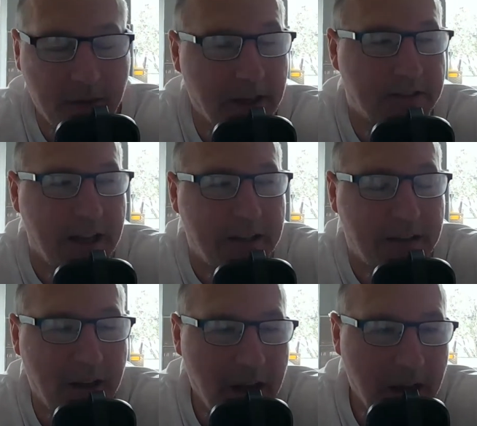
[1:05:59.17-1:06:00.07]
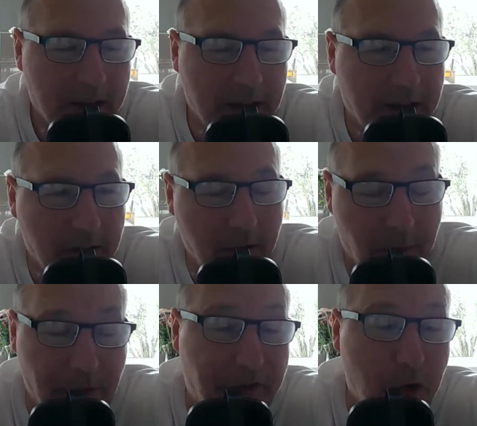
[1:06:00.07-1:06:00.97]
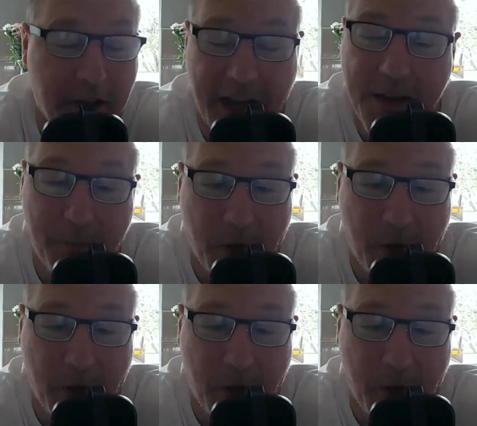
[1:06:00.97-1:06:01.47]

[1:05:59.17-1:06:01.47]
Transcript: They said before the game,